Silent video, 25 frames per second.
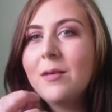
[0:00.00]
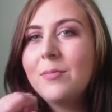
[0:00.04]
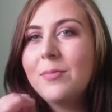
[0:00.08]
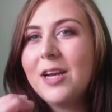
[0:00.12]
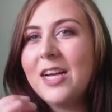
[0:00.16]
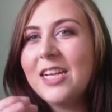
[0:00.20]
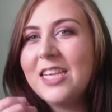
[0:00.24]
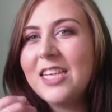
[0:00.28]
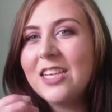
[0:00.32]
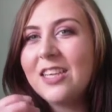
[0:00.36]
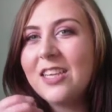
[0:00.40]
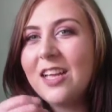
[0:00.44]

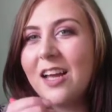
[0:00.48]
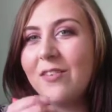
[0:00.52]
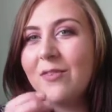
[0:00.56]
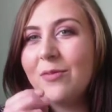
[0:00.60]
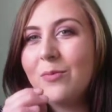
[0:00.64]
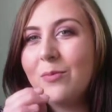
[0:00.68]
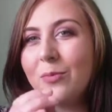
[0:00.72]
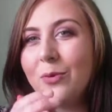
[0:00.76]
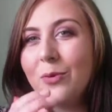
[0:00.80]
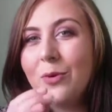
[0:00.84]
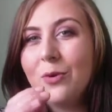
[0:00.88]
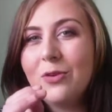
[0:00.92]
but I just
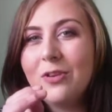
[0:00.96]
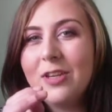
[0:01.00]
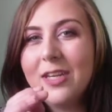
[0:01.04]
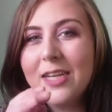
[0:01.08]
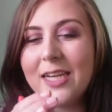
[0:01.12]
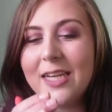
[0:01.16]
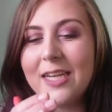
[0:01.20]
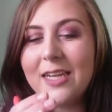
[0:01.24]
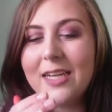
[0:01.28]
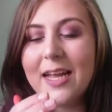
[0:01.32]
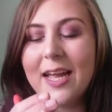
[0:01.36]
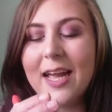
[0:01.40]
haven't brought
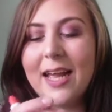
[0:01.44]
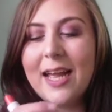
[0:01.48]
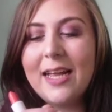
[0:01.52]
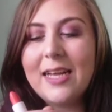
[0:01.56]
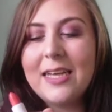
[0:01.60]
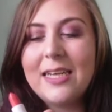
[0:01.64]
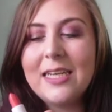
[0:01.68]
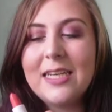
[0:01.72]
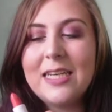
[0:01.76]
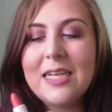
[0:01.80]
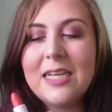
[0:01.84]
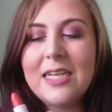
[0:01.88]
it,
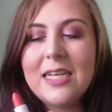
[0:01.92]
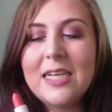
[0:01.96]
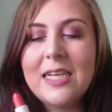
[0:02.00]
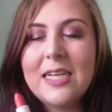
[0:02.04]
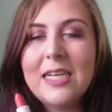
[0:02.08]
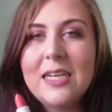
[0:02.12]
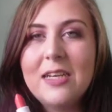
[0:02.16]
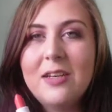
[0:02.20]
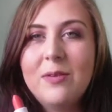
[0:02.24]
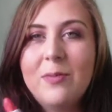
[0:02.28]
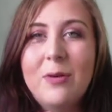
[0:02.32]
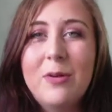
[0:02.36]
and
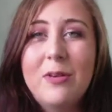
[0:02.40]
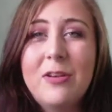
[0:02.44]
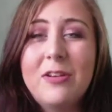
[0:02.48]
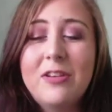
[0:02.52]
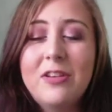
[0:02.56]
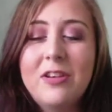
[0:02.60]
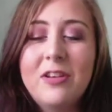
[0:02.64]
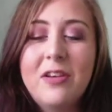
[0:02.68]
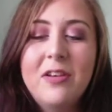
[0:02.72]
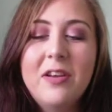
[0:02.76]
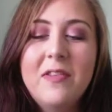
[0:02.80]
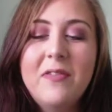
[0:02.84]
to be
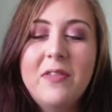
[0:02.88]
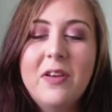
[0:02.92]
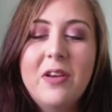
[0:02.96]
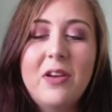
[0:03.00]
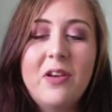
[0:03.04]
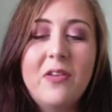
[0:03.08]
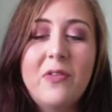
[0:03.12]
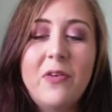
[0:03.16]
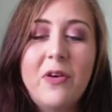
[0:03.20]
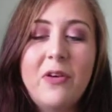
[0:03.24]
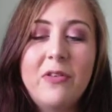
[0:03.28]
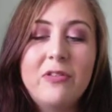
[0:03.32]
honest, I don't even
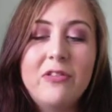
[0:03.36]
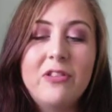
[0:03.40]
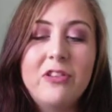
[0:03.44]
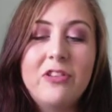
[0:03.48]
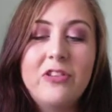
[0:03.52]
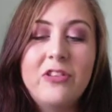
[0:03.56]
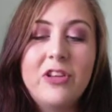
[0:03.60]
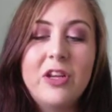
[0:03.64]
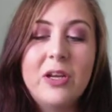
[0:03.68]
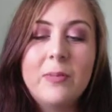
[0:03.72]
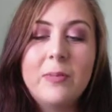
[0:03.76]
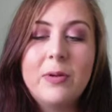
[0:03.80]
know if
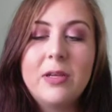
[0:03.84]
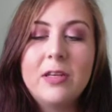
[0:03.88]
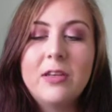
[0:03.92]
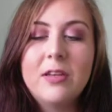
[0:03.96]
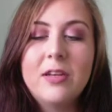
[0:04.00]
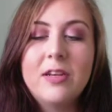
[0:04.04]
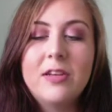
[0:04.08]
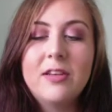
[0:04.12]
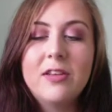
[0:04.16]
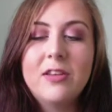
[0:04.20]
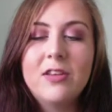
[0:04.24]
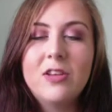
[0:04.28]
oranges suit me,
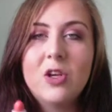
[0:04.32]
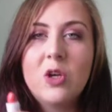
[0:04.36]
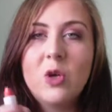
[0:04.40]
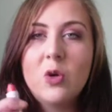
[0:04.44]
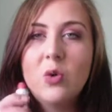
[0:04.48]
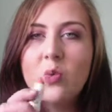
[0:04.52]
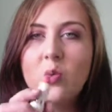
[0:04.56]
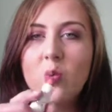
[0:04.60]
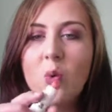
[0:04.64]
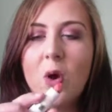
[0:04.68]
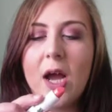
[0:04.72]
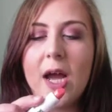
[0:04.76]
so this is a
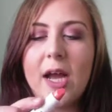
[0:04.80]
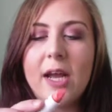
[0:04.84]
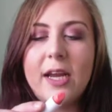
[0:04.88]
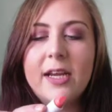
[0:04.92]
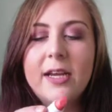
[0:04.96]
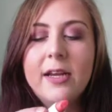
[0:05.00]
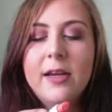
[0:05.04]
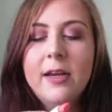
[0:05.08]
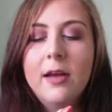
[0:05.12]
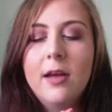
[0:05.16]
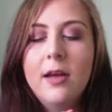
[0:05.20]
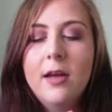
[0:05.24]
good
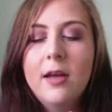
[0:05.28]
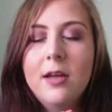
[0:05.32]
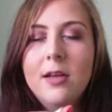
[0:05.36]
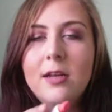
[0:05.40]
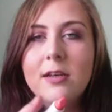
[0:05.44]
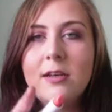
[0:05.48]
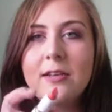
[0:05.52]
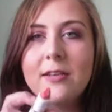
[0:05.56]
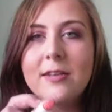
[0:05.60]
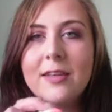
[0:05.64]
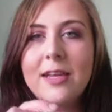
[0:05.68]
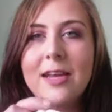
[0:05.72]
way
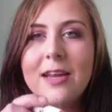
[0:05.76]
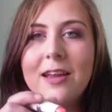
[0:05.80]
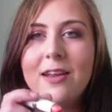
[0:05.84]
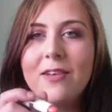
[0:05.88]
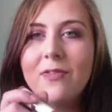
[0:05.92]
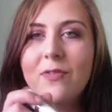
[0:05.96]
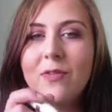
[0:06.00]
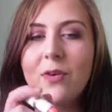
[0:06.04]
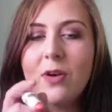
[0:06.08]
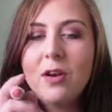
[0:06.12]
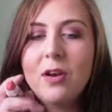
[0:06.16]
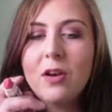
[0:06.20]
to see
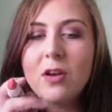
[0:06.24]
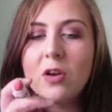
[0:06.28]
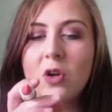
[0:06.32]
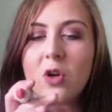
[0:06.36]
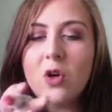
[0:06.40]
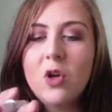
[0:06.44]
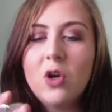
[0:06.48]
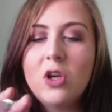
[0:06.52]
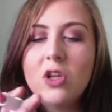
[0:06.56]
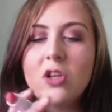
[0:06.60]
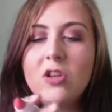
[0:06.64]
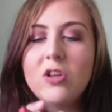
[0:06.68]
if like
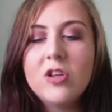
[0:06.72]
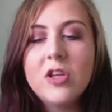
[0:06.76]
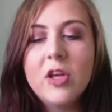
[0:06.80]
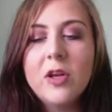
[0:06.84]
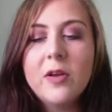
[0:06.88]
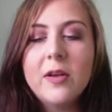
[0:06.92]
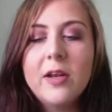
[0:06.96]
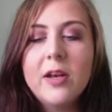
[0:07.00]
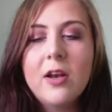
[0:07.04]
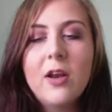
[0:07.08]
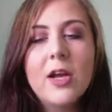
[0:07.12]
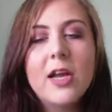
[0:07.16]
colours suit you.